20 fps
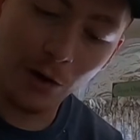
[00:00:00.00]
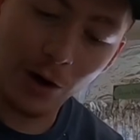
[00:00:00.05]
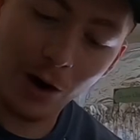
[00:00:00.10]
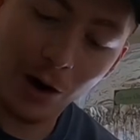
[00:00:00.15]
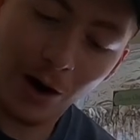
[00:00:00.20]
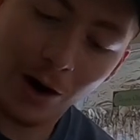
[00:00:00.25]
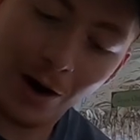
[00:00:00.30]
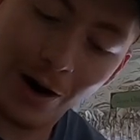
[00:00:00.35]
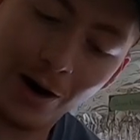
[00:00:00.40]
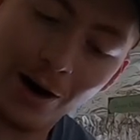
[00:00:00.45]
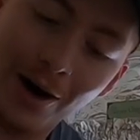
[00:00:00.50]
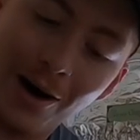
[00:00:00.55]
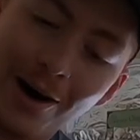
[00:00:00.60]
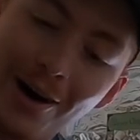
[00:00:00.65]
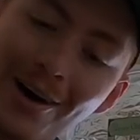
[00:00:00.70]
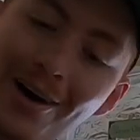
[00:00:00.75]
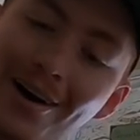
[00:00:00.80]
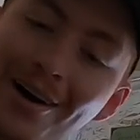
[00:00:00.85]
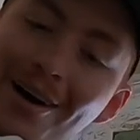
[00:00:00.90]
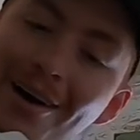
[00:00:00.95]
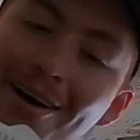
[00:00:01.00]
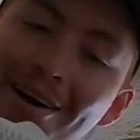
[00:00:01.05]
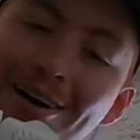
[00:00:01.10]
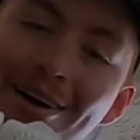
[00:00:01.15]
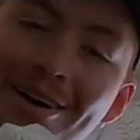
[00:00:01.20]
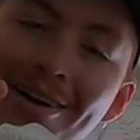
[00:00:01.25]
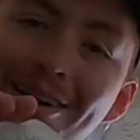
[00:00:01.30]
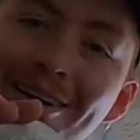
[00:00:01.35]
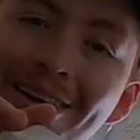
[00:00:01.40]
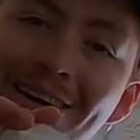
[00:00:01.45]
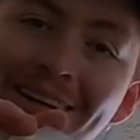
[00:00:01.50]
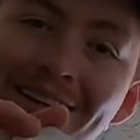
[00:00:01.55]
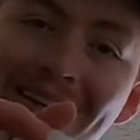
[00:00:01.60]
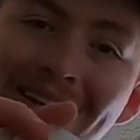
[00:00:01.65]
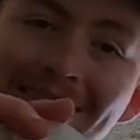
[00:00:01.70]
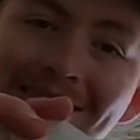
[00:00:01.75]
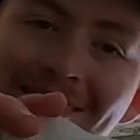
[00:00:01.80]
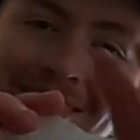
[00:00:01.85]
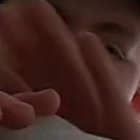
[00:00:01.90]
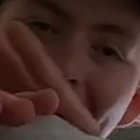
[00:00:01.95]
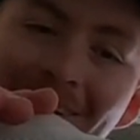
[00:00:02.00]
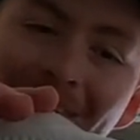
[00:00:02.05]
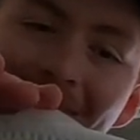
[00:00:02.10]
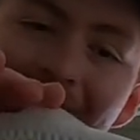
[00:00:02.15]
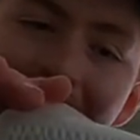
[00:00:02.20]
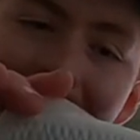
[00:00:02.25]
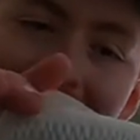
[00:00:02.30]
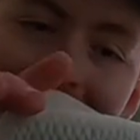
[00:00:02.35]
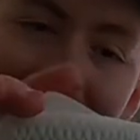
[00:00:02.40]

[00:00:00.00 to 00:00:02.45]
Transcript: fuck, look at this color,